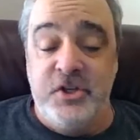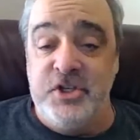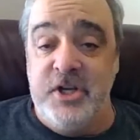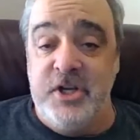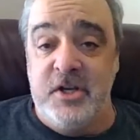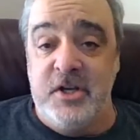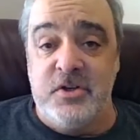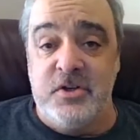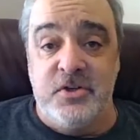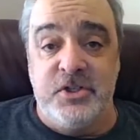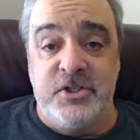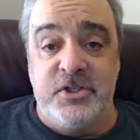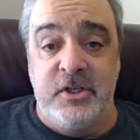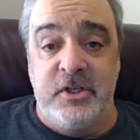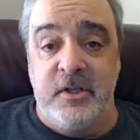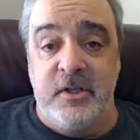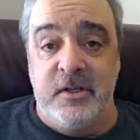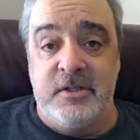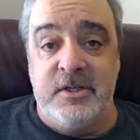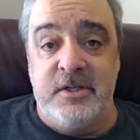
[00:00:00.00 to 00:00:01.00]
teachers
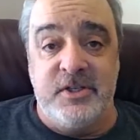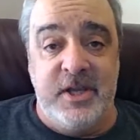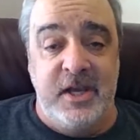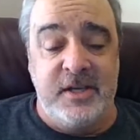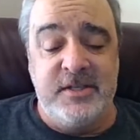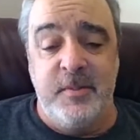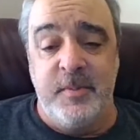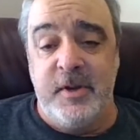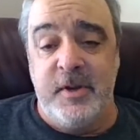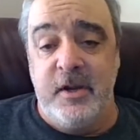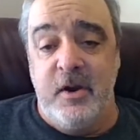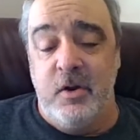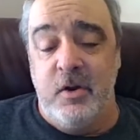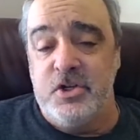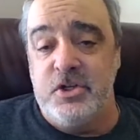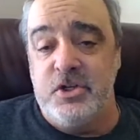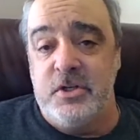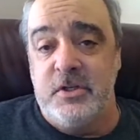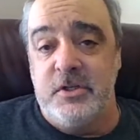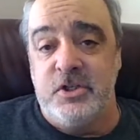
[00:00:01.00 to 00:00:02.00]
to say something
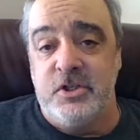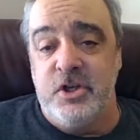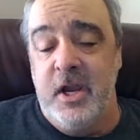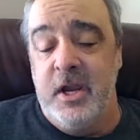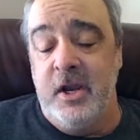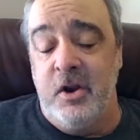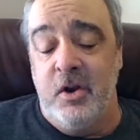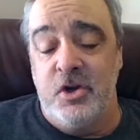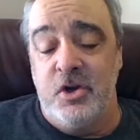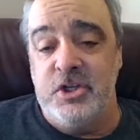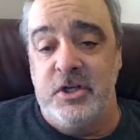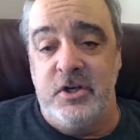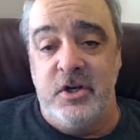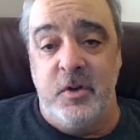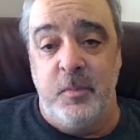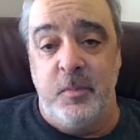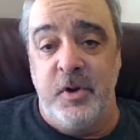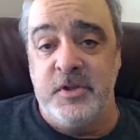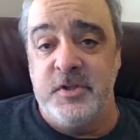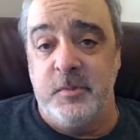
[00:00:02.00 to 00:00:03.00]
encouraging to
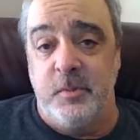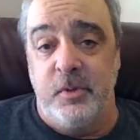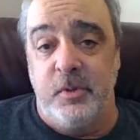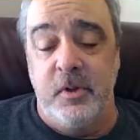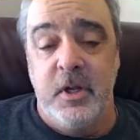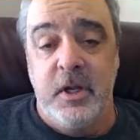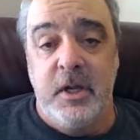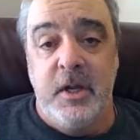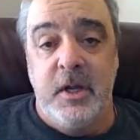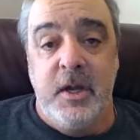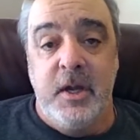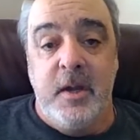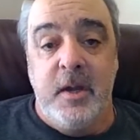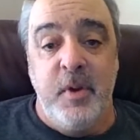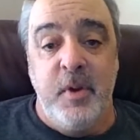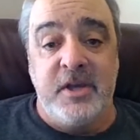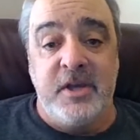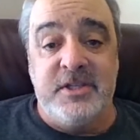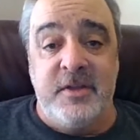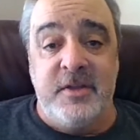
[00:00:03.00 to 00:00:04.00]
your principal,
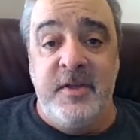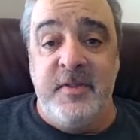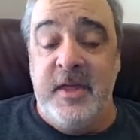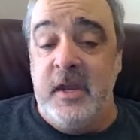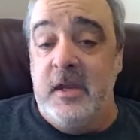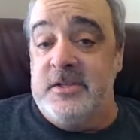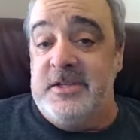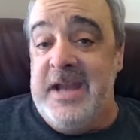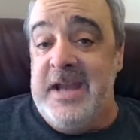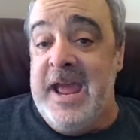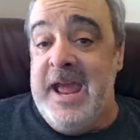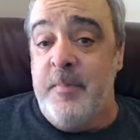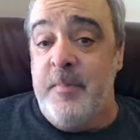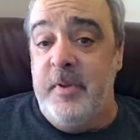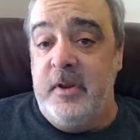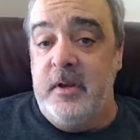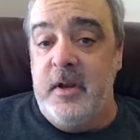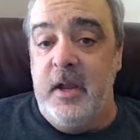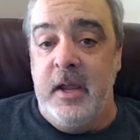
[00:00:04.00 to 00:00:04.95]
because I think that doesn't happen.